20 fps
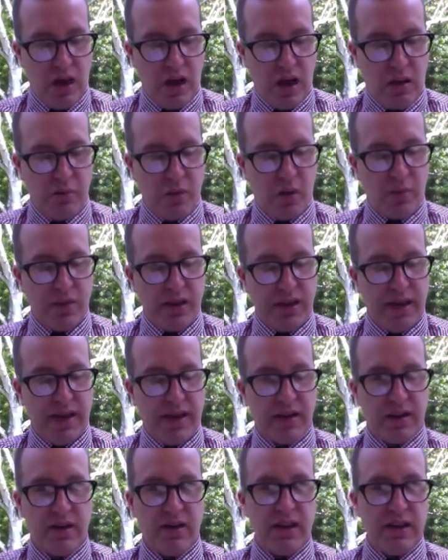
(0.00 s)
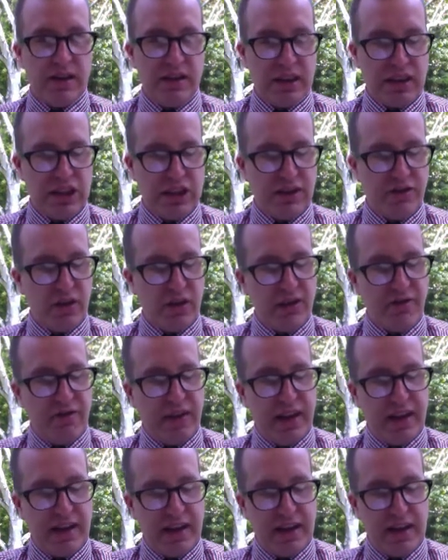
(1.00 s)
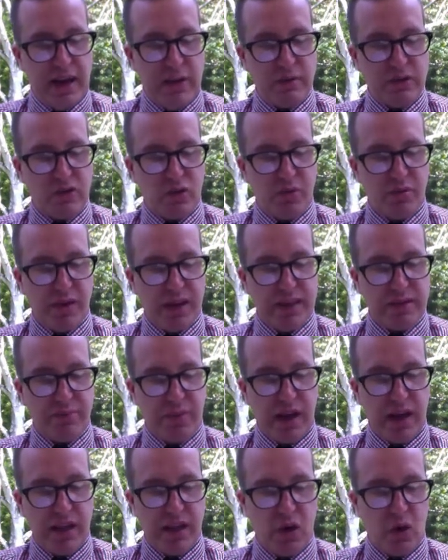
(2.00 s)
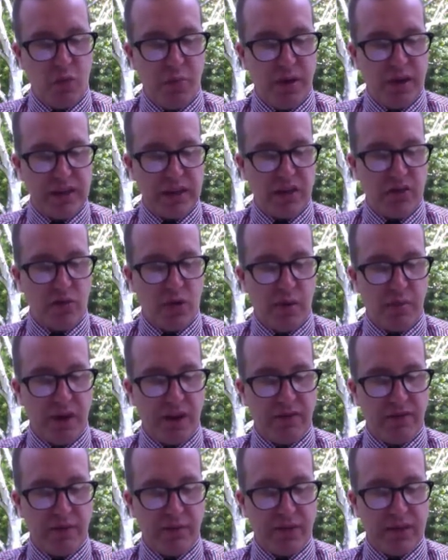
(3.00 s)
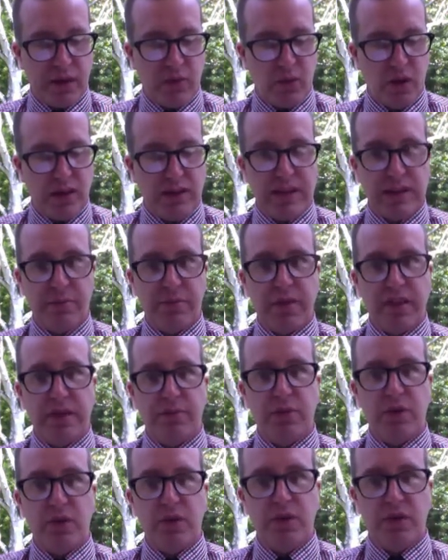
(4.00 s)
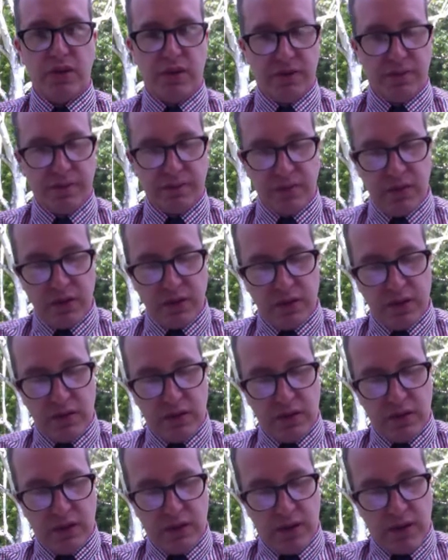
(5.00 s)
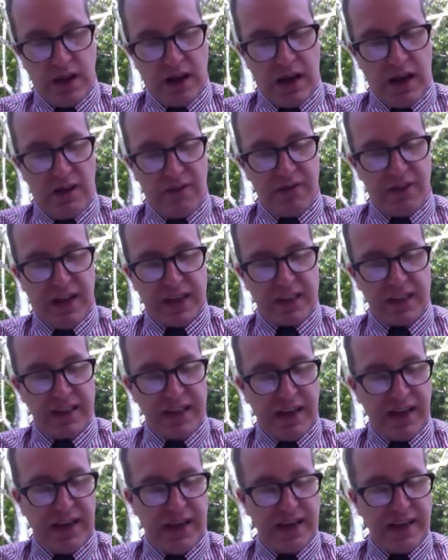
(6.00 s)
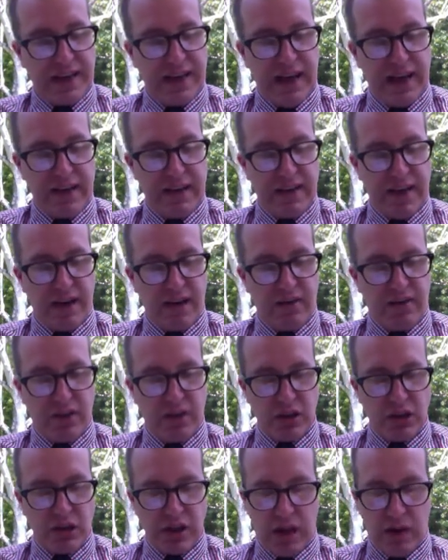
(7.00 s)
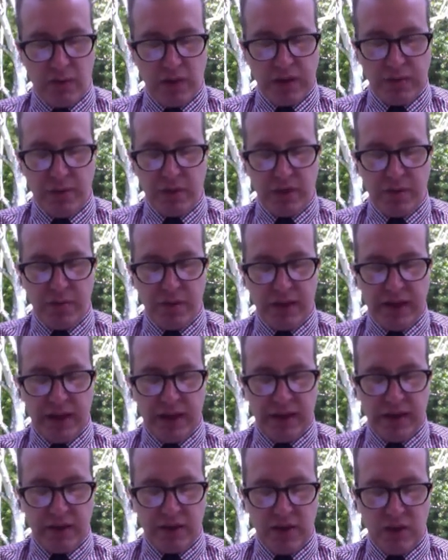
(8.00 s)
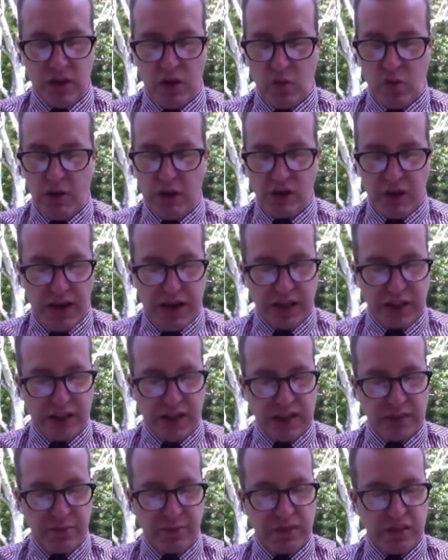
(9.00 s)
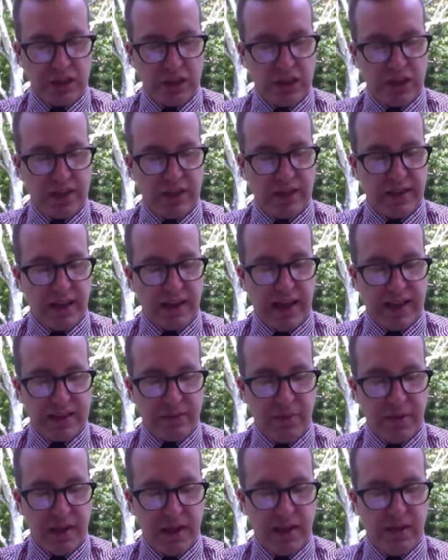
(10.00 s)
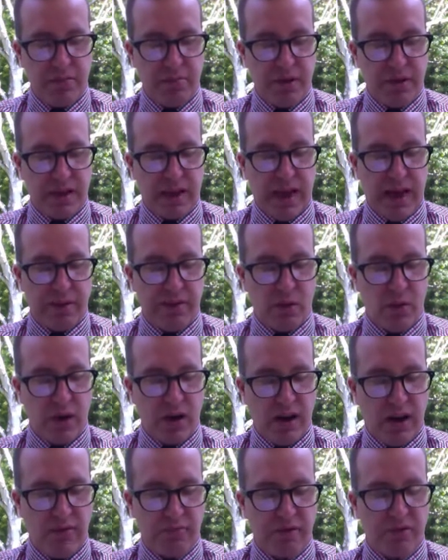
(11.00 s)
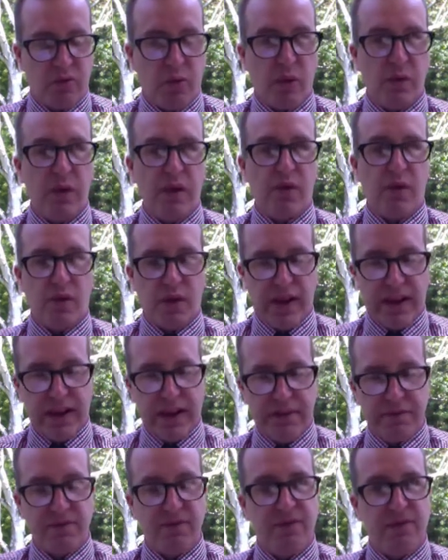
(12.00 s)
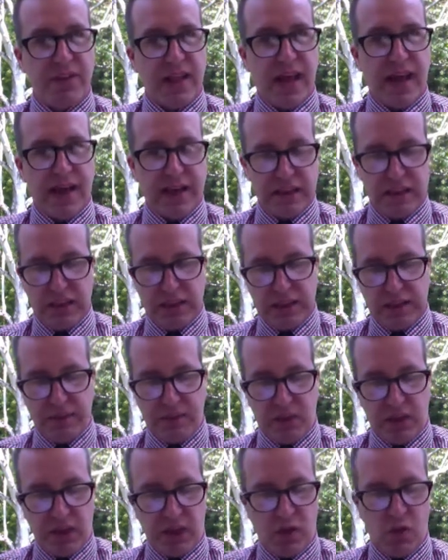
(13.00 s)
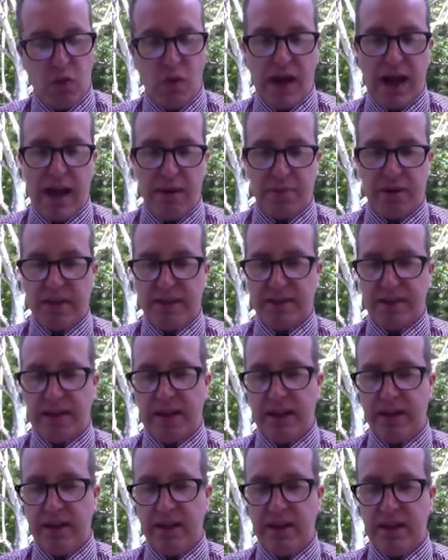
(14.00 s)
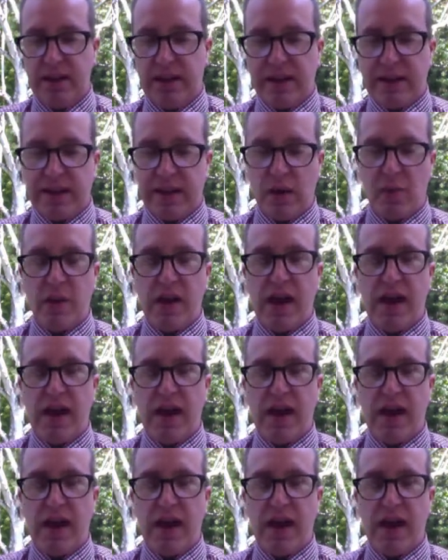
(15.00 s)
A moment later, the shivering faded and was replaced by a low-pitched thrumming from somewhere deep in the booth. A flashing light indicated that our first shot was about to begin. We tried to change positions at the last minute, but the camera went off before we were ready. Flash. "Crap," I said. "Can we